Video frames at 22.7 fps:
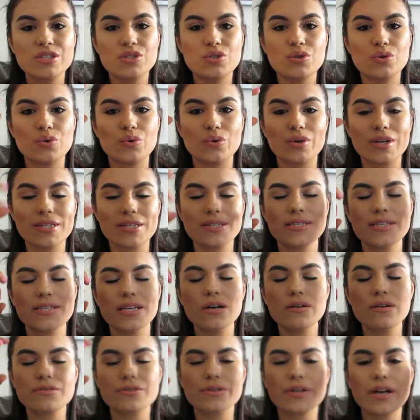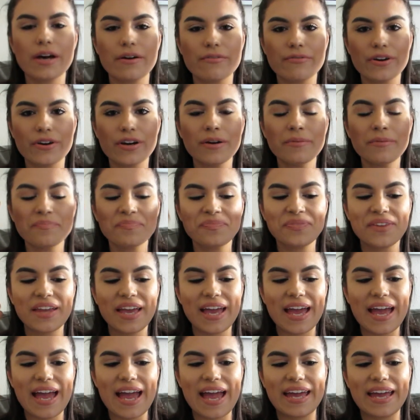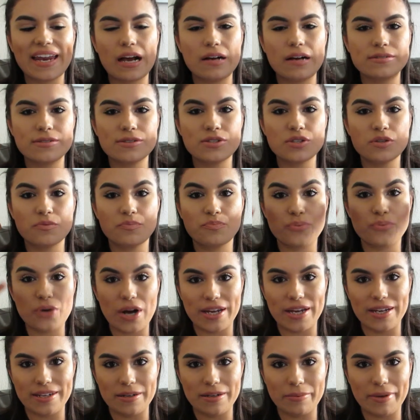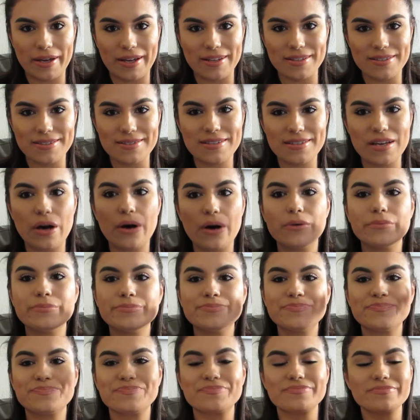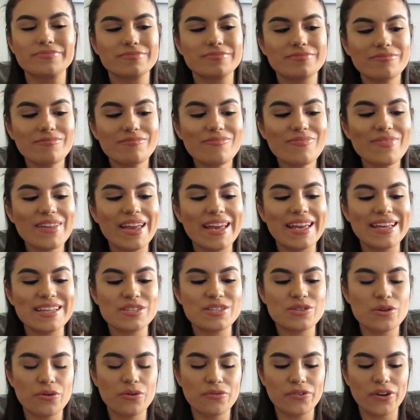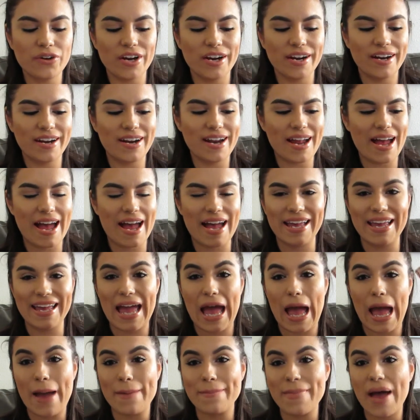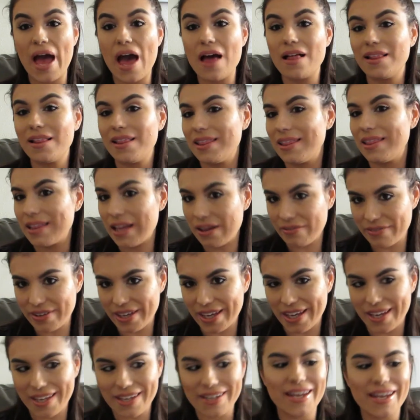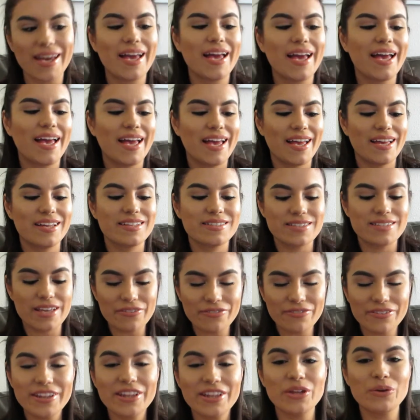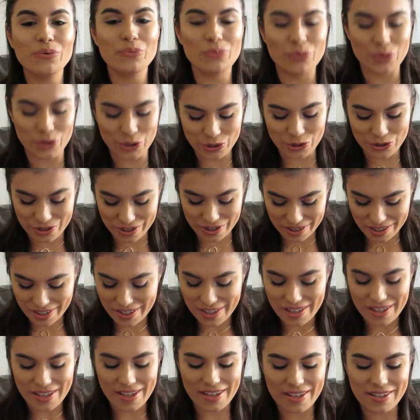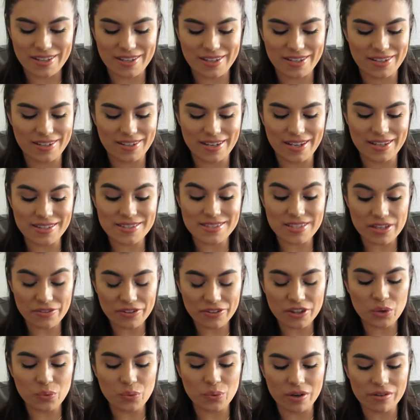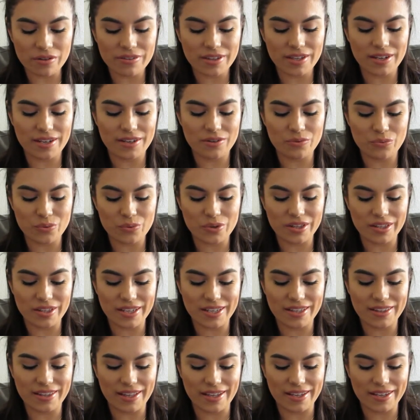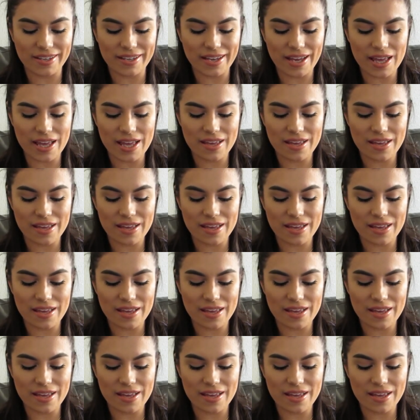to conceal, to cover, and also to brighten a bit. So, so far I am loving it. Definitely worth and it's definitely worth it and really like